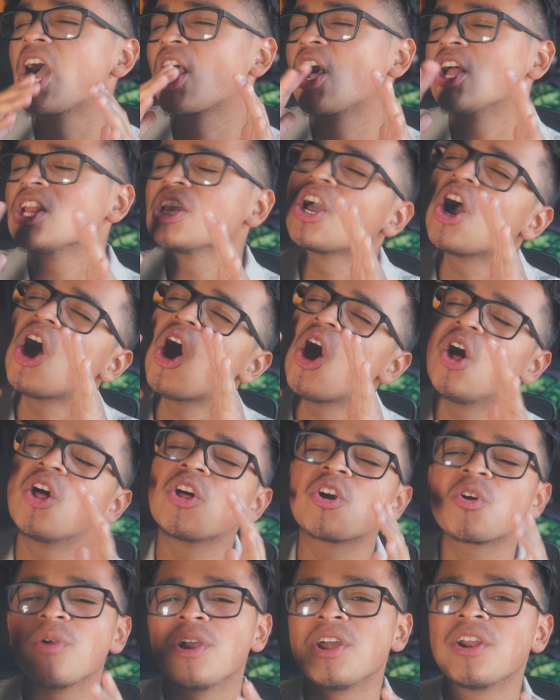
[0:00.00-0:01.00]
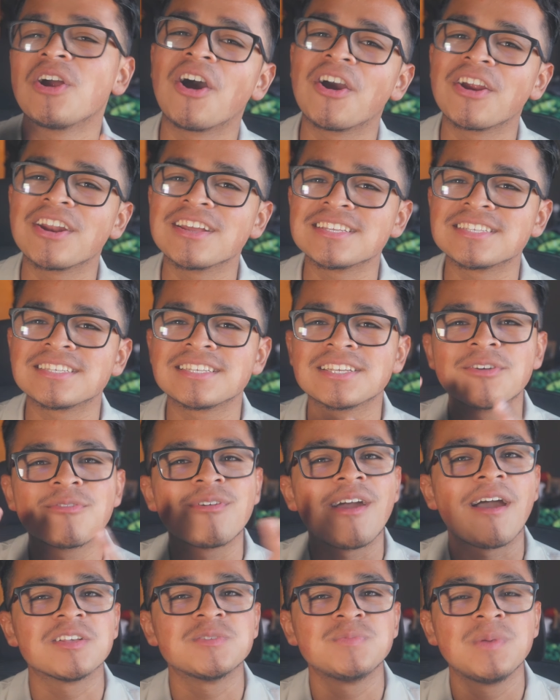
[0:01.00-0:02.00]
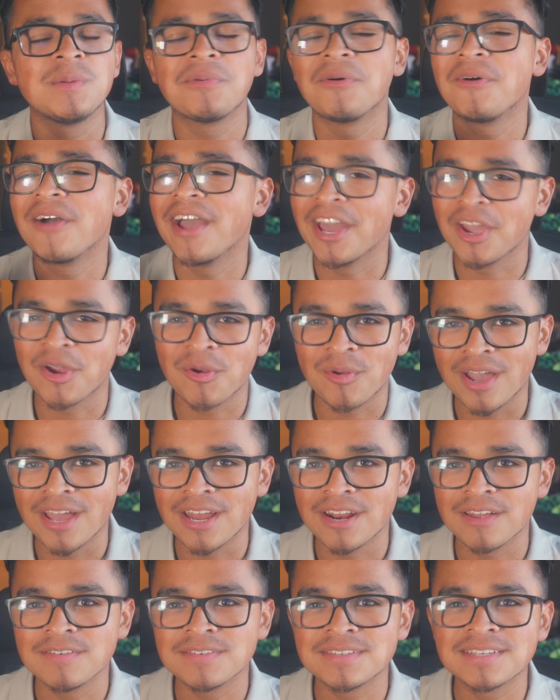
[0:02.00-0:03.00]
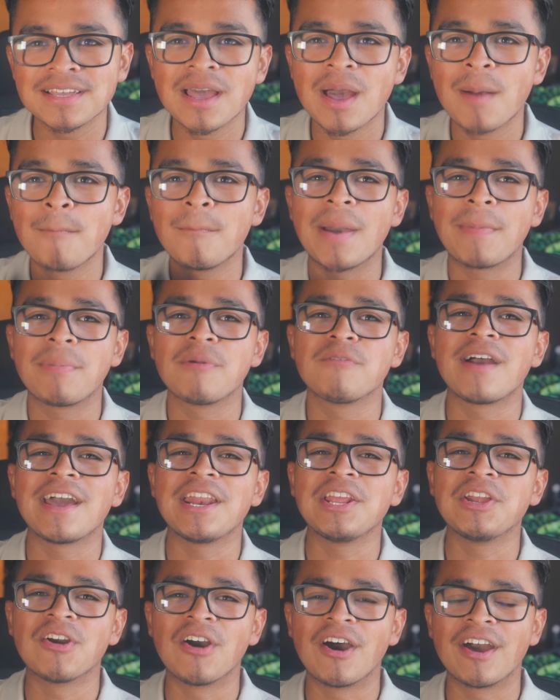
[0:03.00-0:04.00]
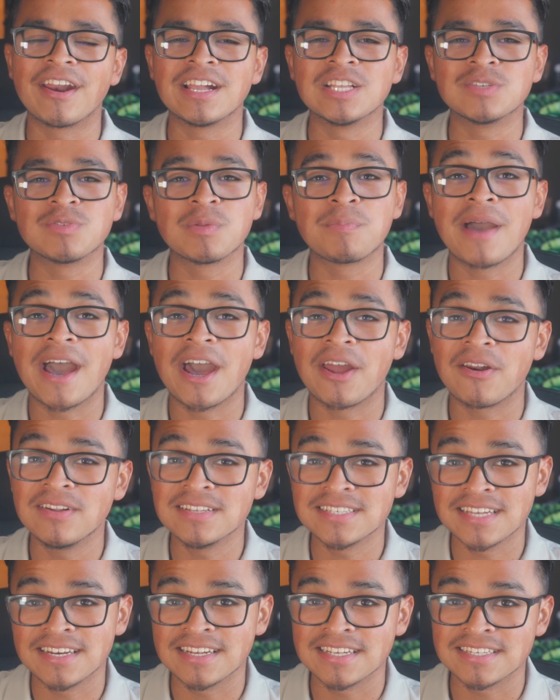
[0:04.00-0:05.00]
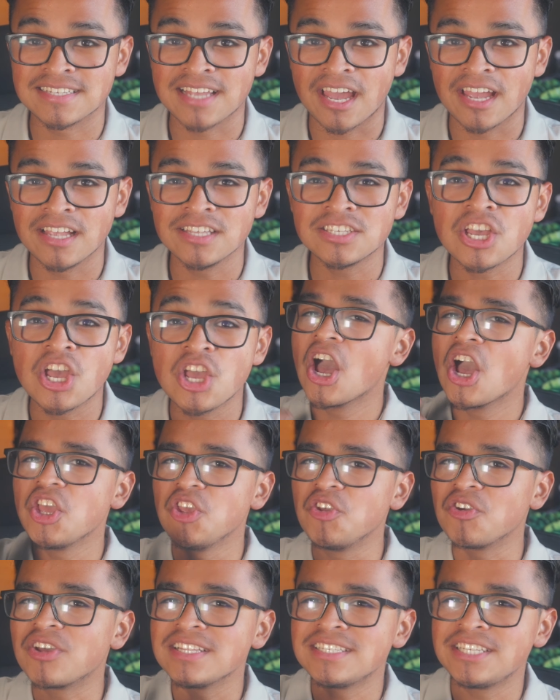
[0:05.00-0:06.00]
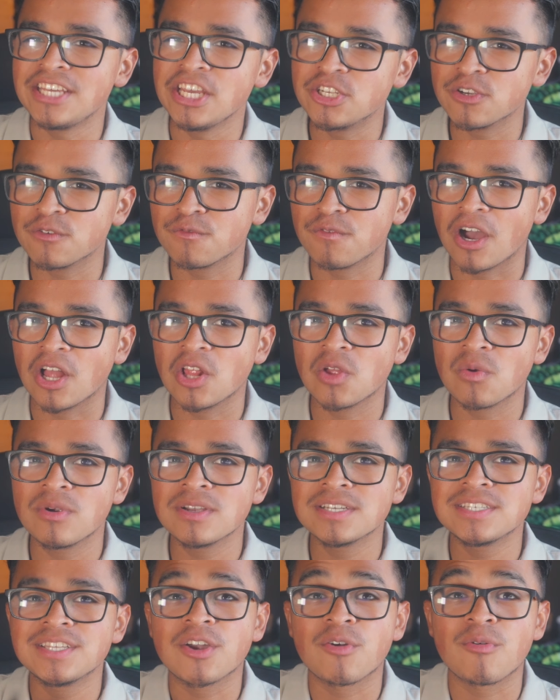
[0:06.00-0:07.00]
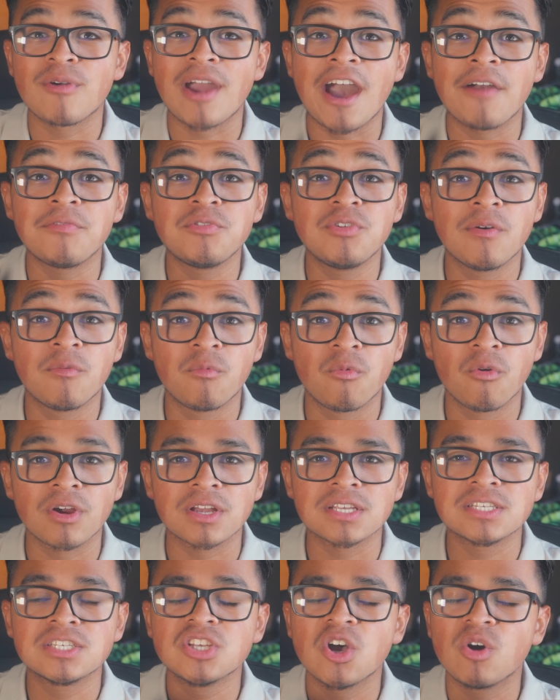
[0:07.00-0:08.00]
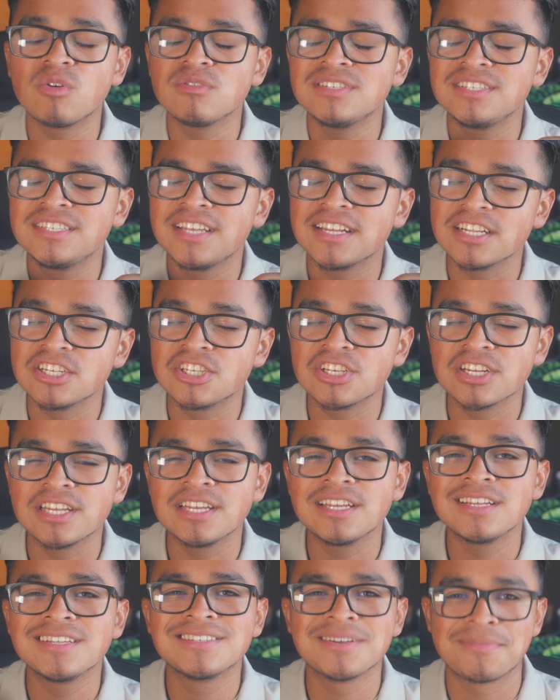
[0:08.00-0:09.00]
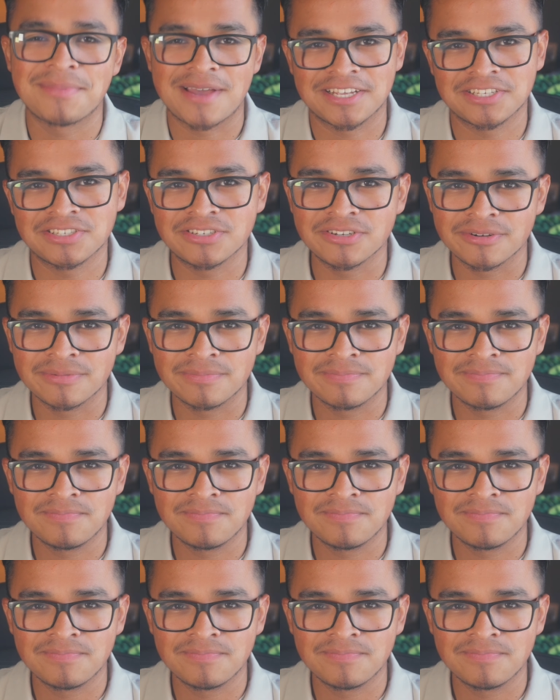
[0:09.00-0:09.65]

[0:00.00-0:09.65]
Calling all creator artists, craftspeople, and creatives, by providing your audience with patterns and designs, you can teach your followers the craft you have worked so diligently to master.